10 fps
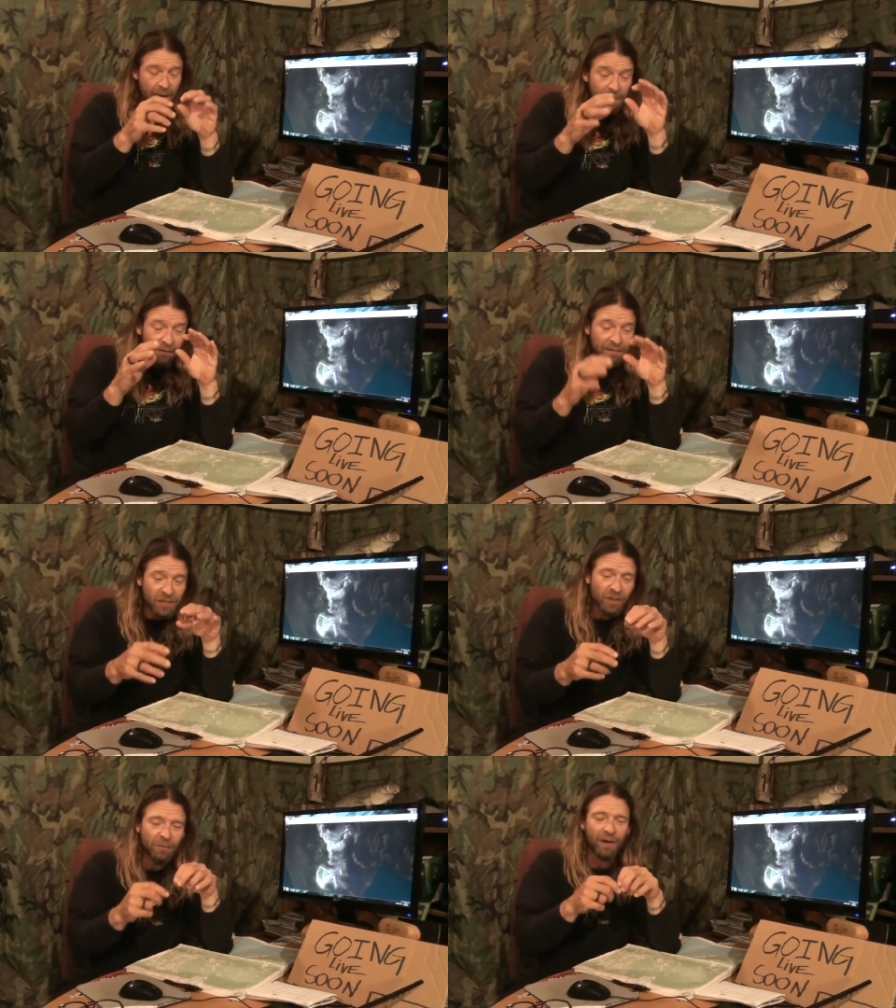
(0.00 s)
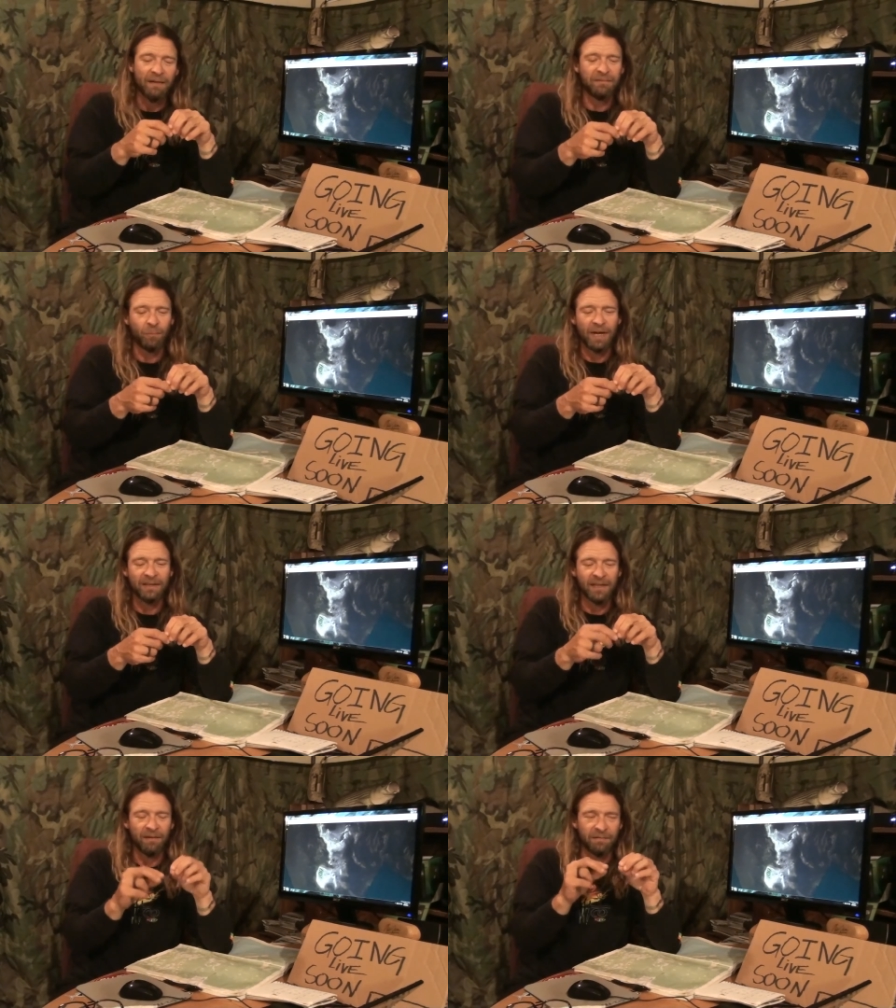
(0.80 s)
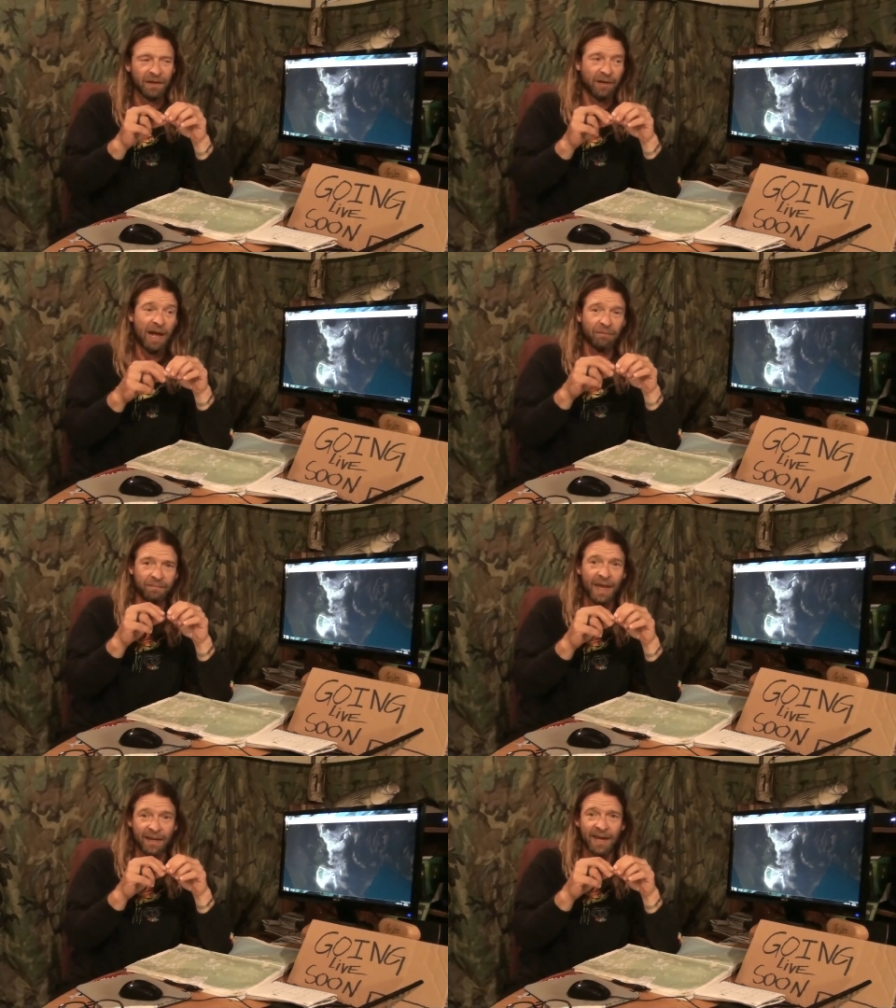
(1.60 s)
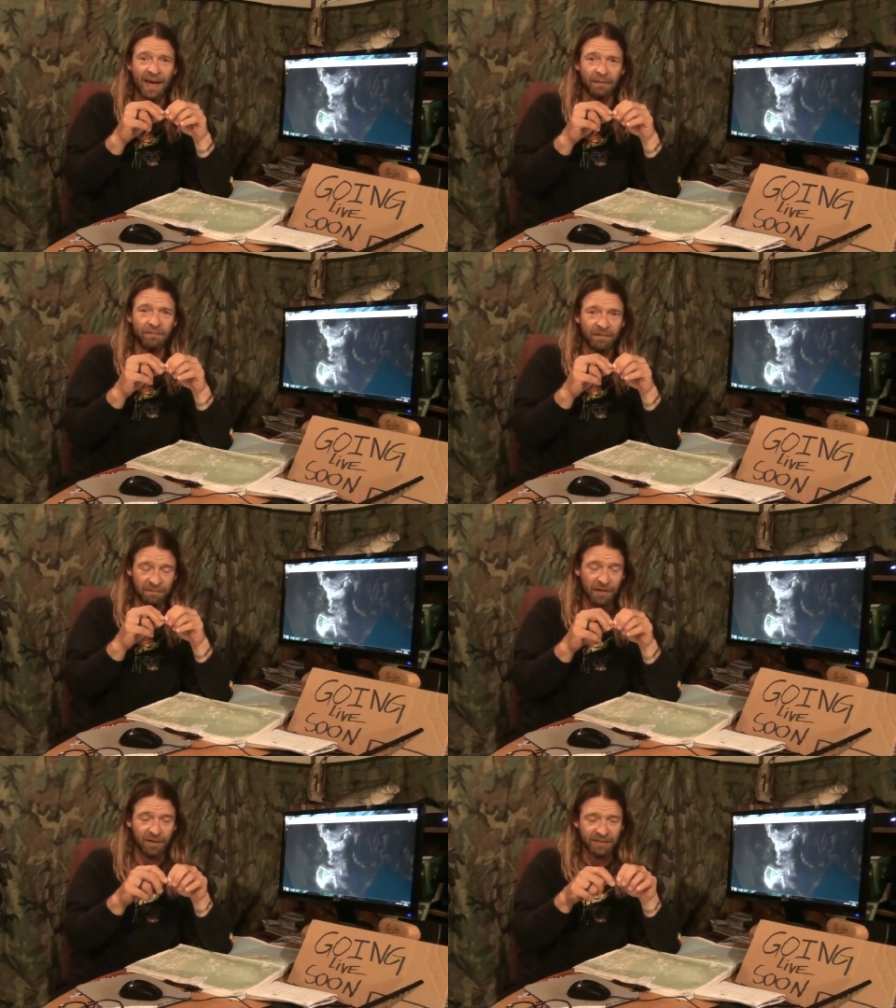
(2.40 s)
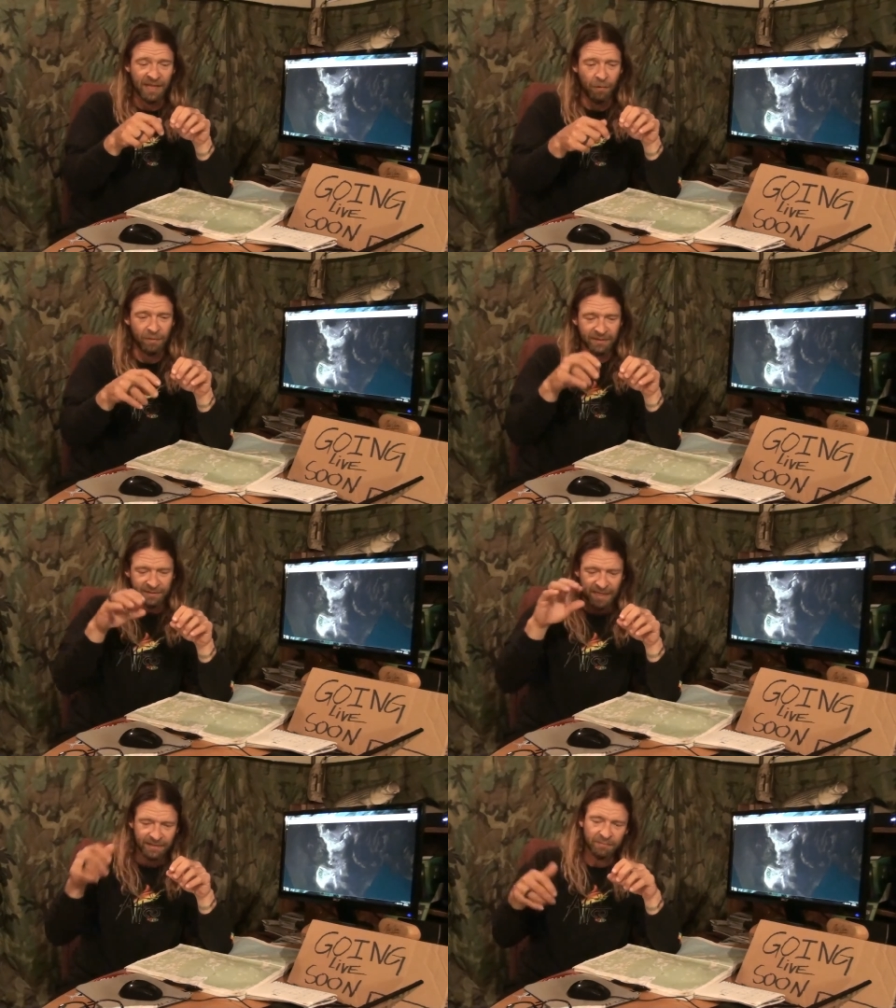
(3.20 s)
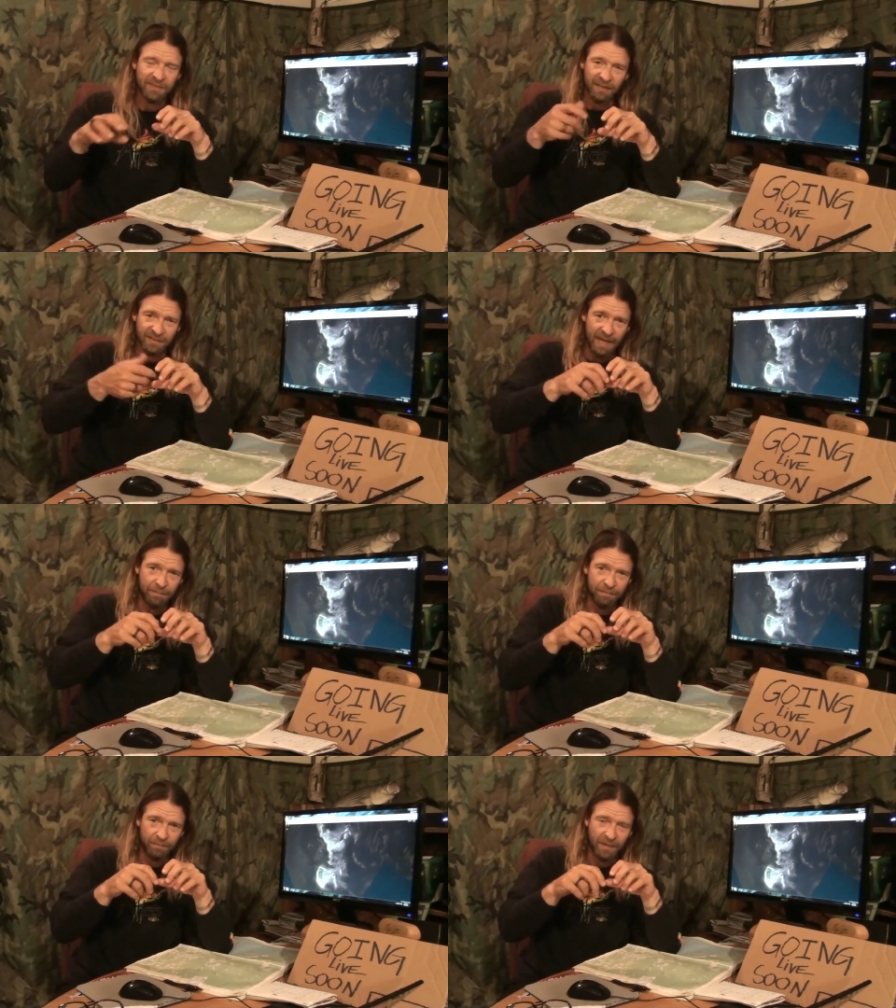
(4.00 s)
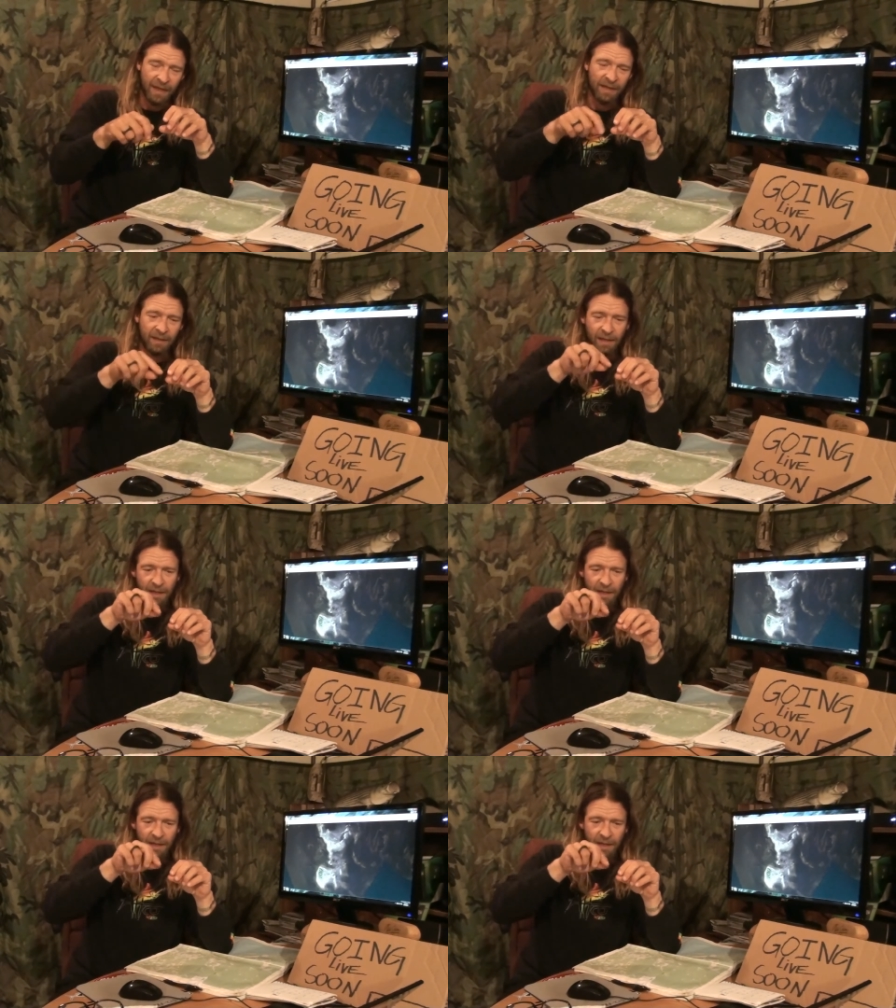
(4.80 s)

But eventually, what I did, I figured out that night to figure this out, was take some duct tape and